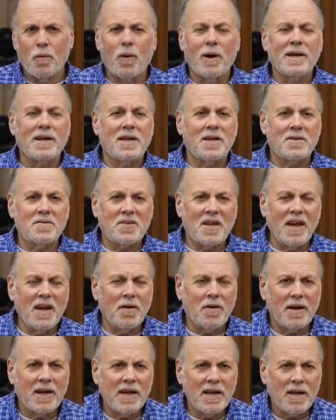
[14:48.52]
what he is
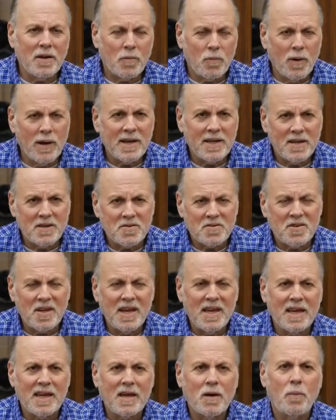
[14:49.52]
hearing and what he is
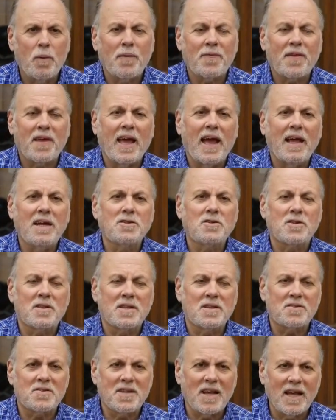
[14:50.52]
seeing and what the
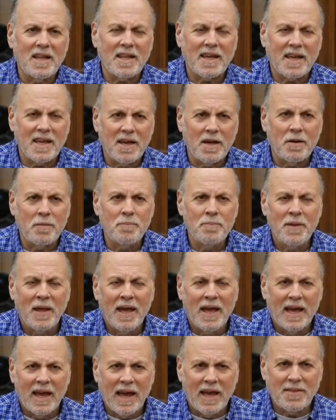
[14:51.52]
angel is telling him.
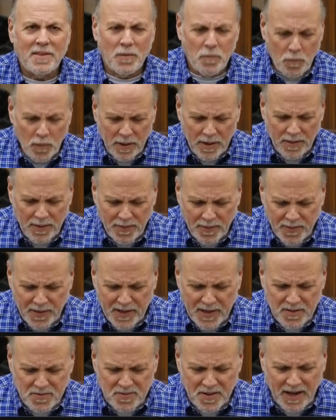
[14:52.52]
And then one of the
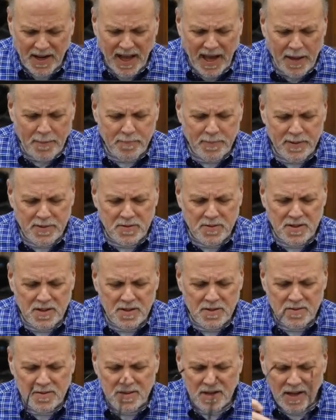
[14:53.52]
things that happens
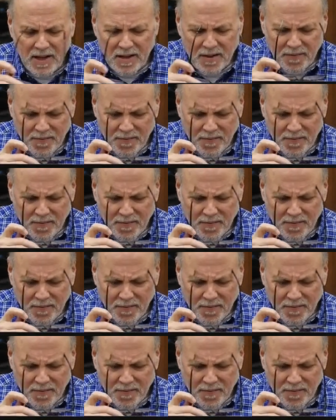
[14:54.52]
is